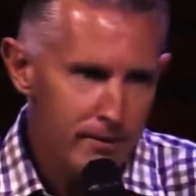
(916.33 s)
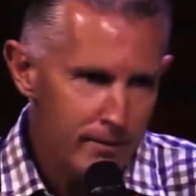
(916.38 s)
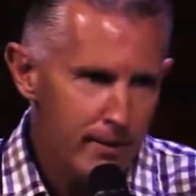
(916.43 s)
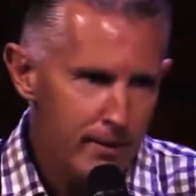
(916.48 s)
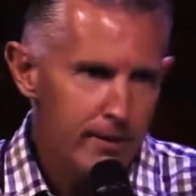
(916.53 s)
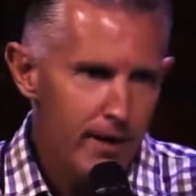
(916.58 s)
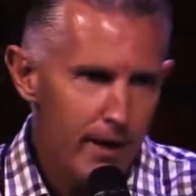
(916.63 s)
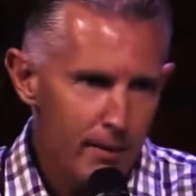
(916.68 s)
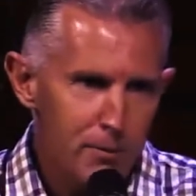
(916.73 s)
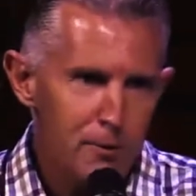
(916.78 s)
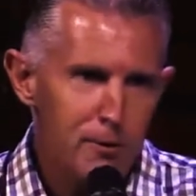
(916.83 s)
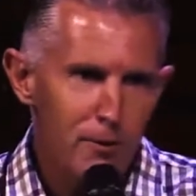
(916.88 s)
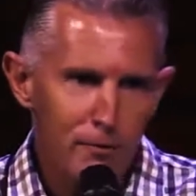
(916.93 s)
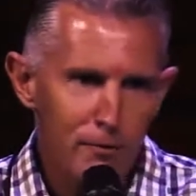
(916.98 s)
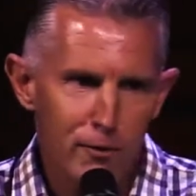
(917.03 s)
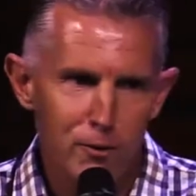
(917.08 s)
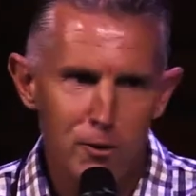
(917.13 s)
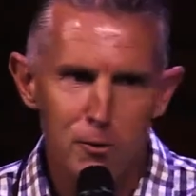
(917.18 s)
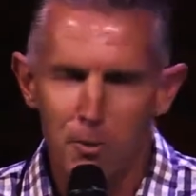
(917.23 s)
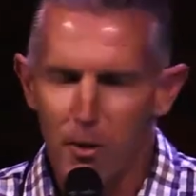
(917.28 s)
the depths of
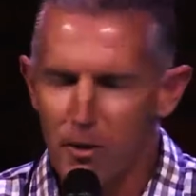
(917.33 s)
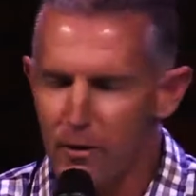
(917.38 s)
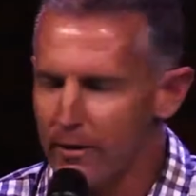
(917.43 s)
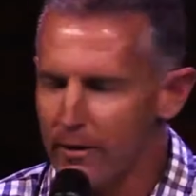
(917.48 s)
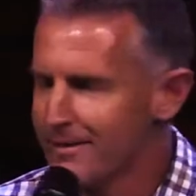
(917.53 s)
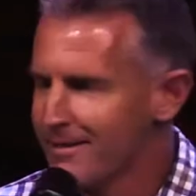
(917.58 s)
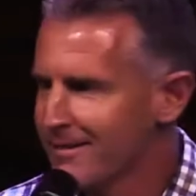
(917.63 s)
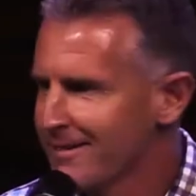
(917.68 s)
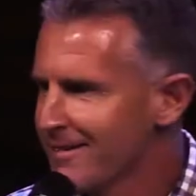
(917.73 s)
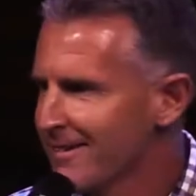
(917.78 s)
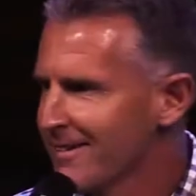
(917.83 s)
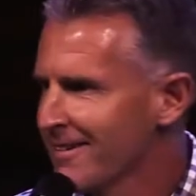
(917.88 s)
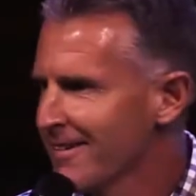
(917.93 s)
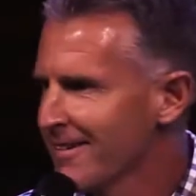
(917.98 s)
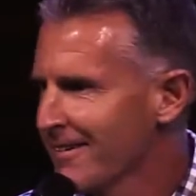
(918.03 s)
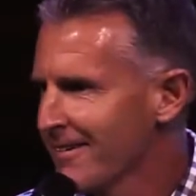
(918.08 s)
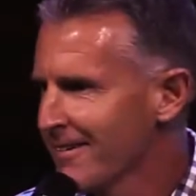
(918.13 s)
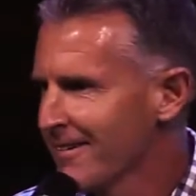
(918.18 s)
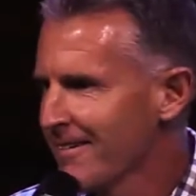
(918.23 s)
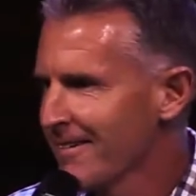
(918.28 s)
your spirit.
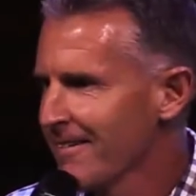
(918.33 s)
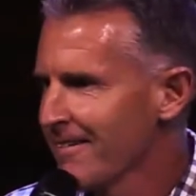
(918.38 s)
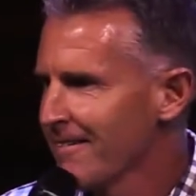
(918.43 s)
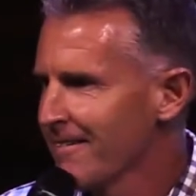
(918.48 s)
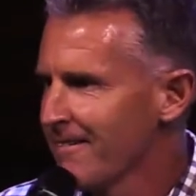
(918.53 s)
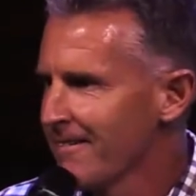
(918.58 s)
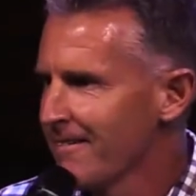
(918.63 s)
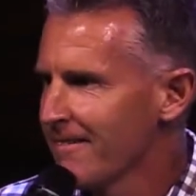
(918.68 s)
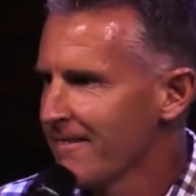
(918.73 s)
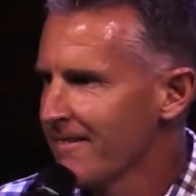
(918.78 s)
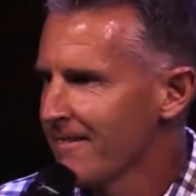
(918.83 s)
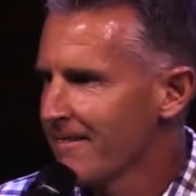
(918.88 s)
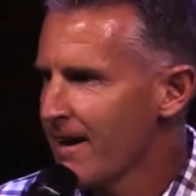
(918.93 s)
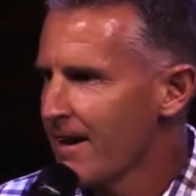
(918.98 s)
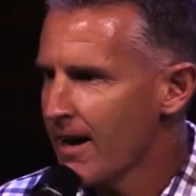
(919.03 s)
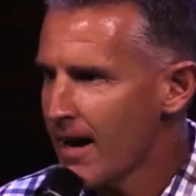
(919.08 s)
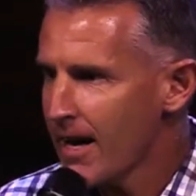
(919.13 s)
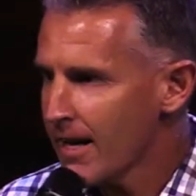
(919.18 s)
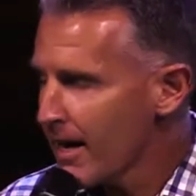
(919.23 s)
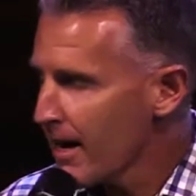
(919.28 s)

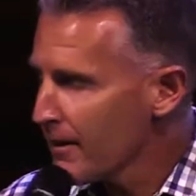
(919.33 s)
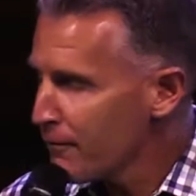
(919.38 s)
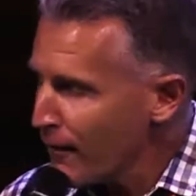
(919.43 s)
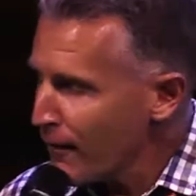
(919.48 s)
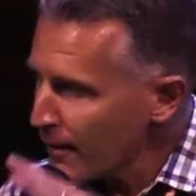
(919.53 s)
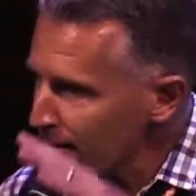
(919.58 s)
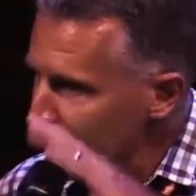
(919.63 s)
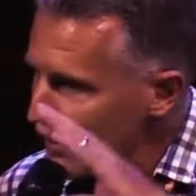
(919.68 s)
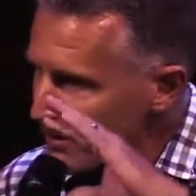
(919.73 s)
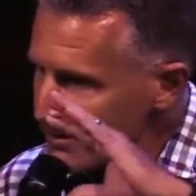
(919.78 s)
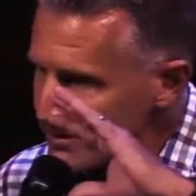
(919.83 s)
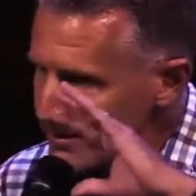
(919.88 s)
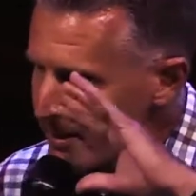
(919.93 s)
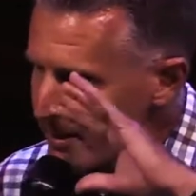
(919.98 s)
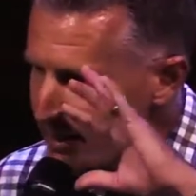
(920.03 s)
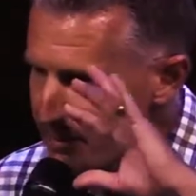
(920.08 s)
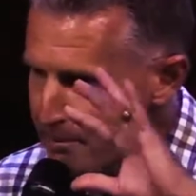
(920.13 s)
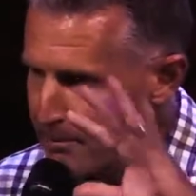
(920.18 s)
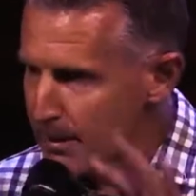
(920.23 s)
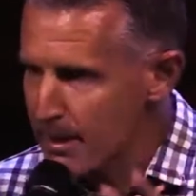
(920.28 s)
And I don't, it felt like
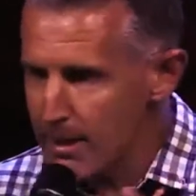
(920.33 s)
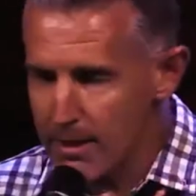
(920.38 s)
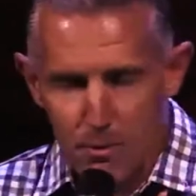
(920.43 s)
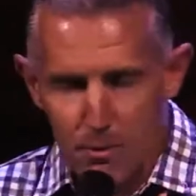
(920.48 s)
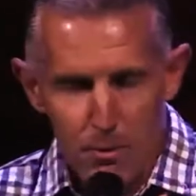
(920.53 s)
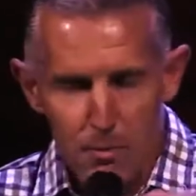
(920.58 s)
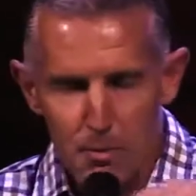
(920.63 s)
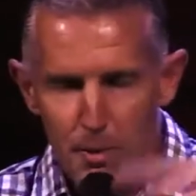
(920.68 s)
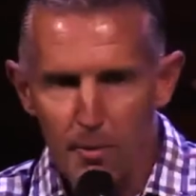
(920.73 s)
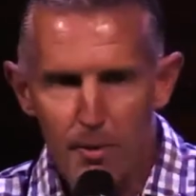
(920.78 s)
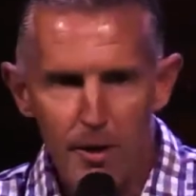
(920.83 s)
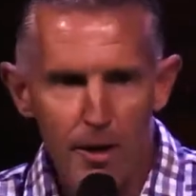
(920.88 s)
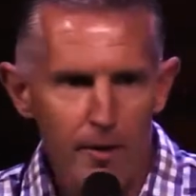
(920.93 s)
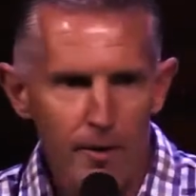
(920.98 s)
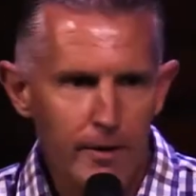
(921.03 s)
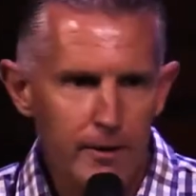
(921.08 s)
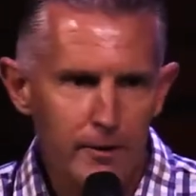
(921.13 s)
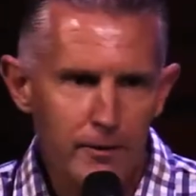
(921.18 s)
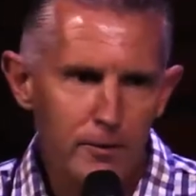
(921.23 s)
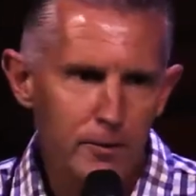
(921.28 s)
10 minutes was probably
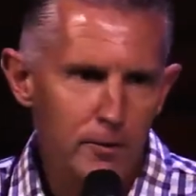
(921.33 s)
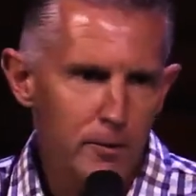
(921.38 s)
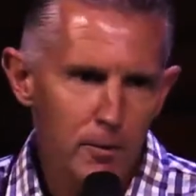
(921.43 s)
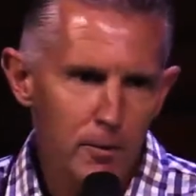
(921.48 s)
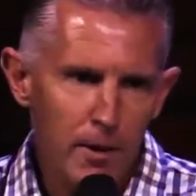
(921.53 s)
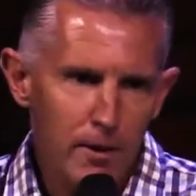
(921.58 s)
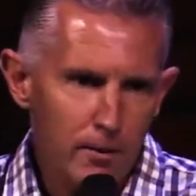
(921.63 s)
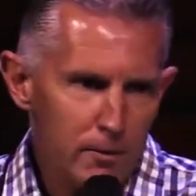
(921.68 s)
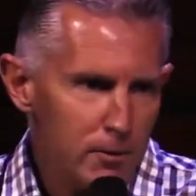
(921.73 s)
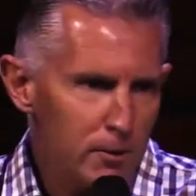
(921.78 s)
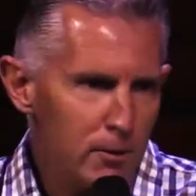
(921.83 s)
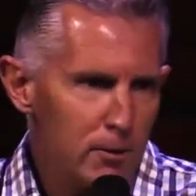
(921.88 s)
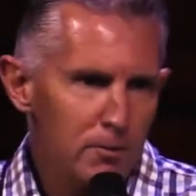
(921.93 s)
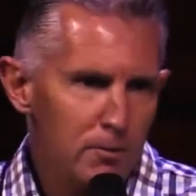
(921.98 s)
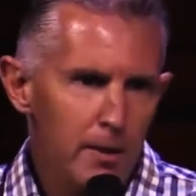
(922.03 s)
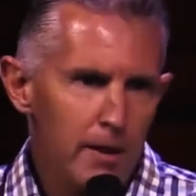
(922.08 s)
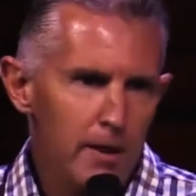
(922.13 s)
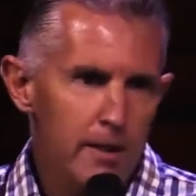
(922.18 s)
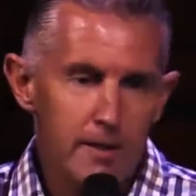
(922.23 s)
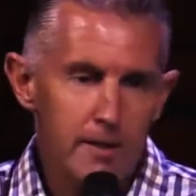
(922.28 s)
only one or two
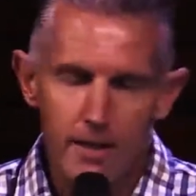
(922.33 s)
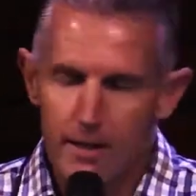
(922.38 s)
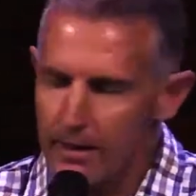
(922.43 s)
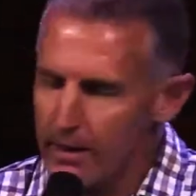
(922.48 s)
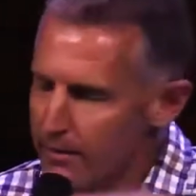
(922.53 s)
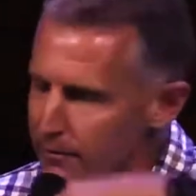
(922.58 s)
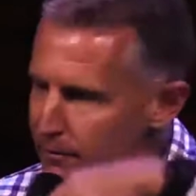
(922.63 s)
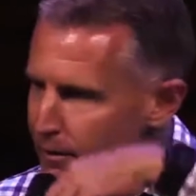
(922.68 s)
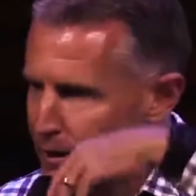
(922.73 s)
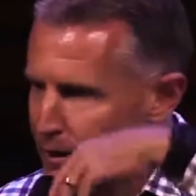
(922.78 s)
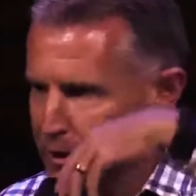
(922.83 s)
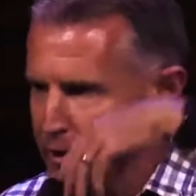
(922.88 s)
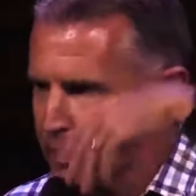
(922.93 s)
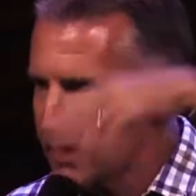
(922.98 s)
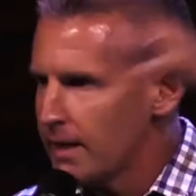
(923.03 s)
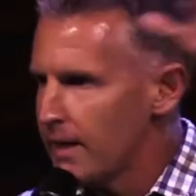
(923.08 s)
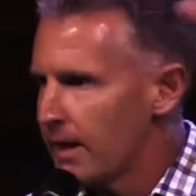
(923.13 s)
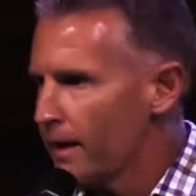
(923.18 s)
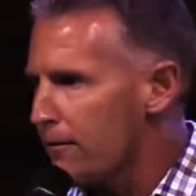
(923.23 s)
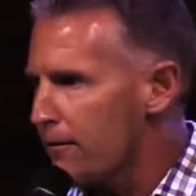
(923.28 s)
minutes, and he eventually
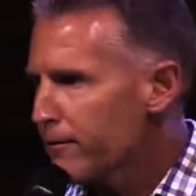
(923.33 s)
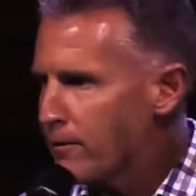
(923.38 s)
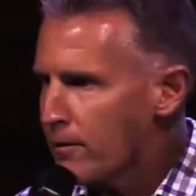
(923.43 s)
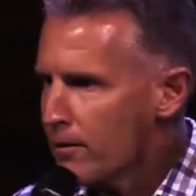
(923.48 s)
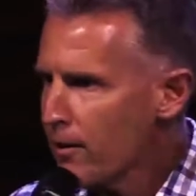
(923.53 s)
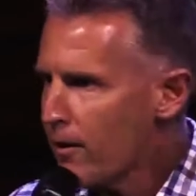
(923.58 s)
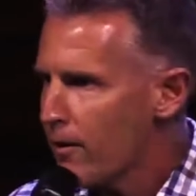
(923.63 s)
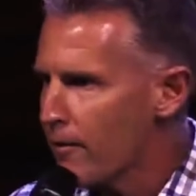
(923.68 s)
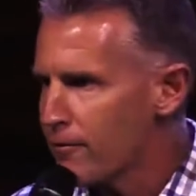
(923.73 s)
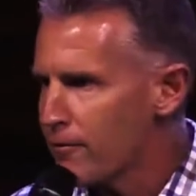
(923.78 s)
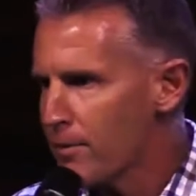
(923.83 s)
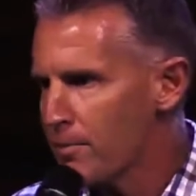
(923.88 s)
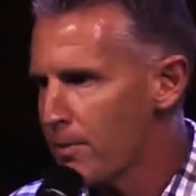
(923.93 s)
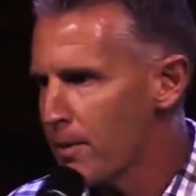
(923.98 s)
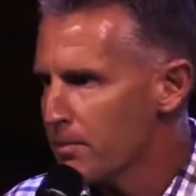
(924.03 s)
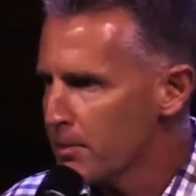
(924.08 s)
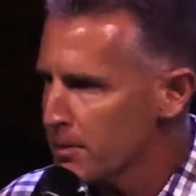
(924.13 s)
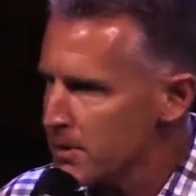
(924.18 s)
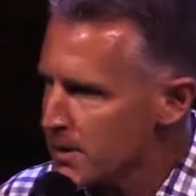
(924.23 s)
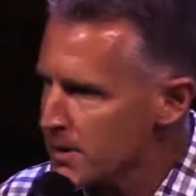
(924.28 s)
left with half the
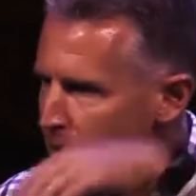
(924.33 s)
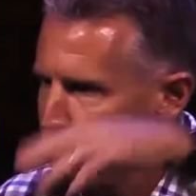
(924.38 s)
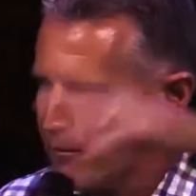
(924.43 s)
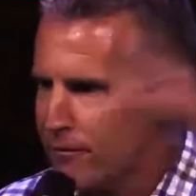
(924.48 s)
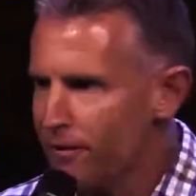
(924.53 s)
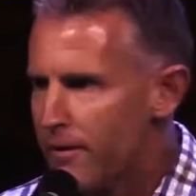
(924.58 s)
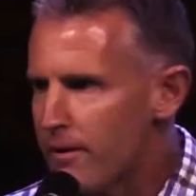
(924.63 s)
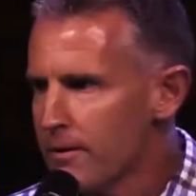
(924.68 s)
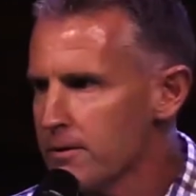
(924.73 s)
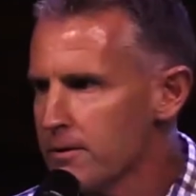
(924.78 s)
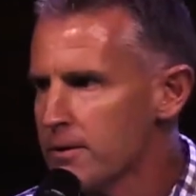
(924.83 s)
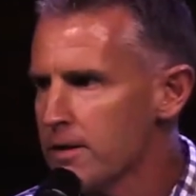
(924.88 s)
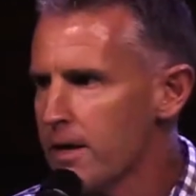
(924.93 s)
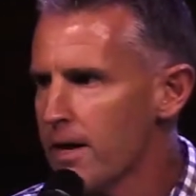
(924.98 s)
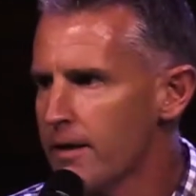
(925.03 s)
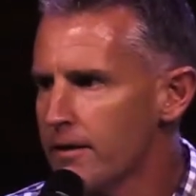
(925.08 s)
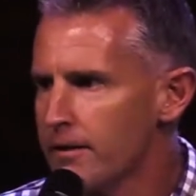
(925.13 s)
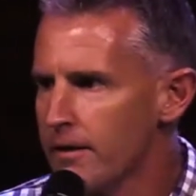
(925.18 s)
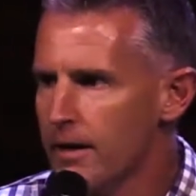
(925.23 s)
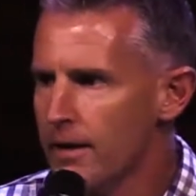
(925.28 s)
people's cell phones
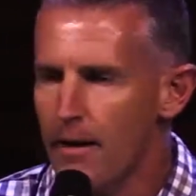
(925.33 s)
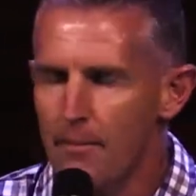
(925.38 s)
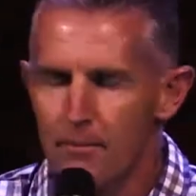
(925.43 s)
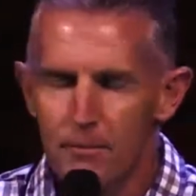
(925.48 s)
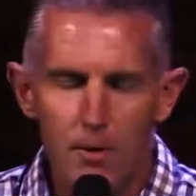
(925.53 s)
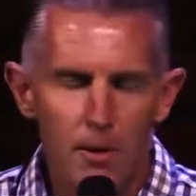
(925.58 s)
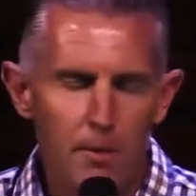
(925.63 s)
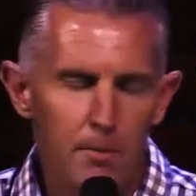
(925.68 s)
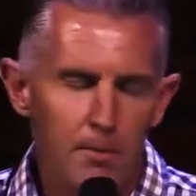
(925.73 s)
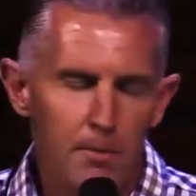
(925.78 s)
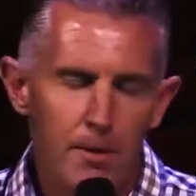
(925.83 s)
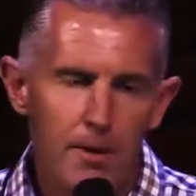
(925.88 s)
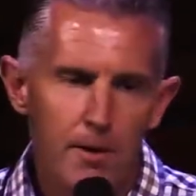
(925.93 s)
and the laptop,